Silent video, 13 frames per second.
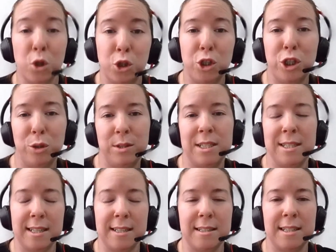want you
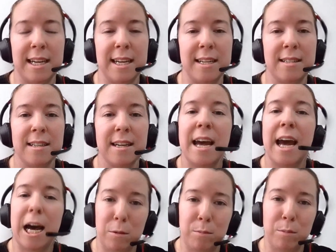to succeed,
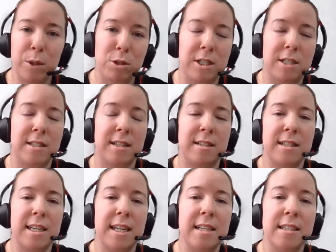help you to
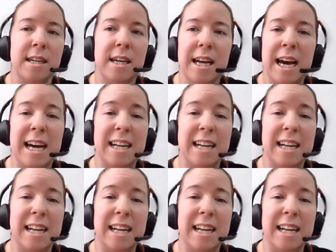succeed,